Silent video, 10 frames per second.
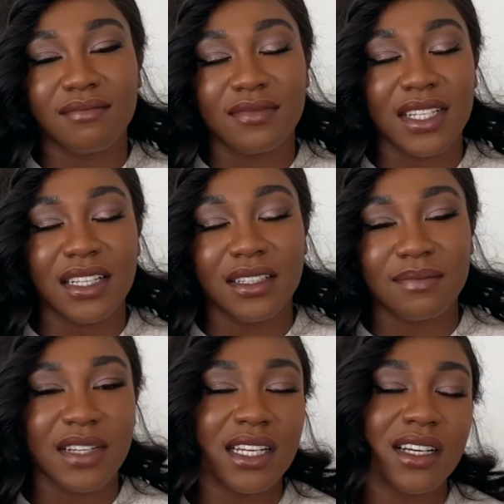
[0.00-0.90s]

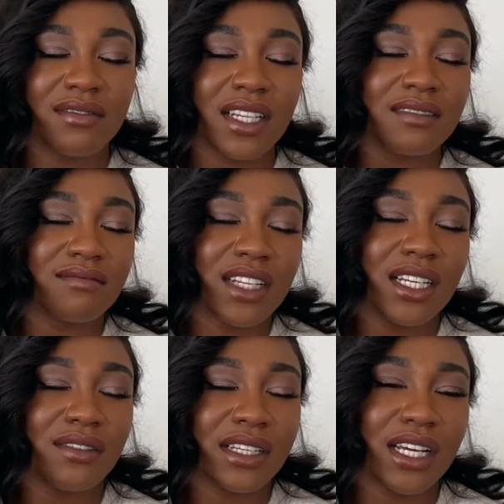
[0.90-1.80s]
I love it. I
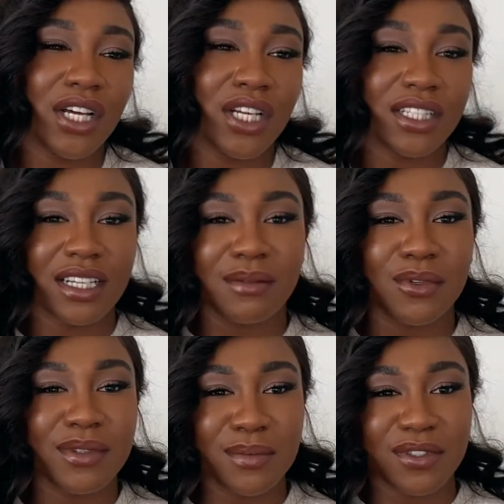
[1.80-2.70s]
love it, her. I'm always
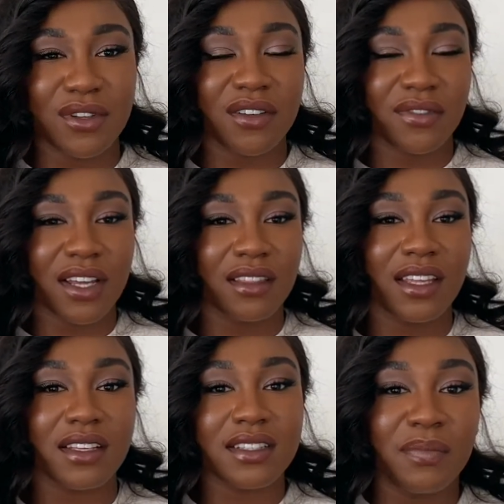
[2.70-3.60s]
personifying
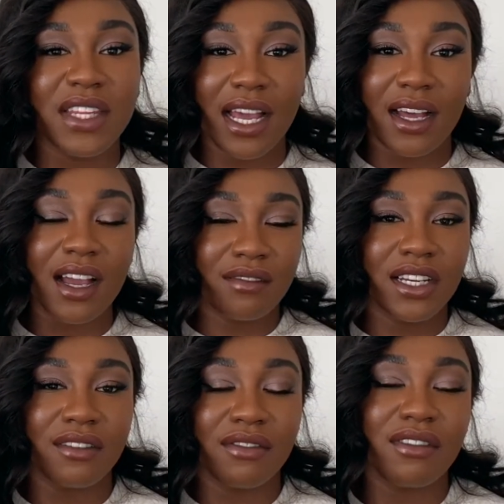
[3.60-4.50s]
things. Yeah, I
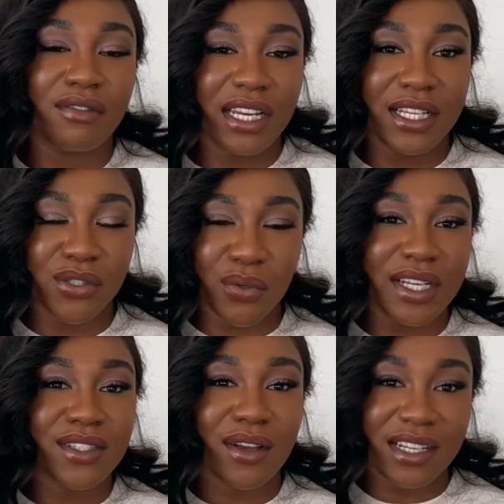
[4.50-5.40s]
really enjoy it,
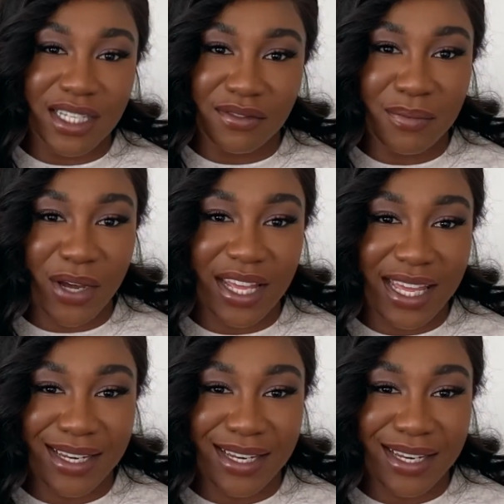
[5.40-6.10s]
so I definitely buy it again.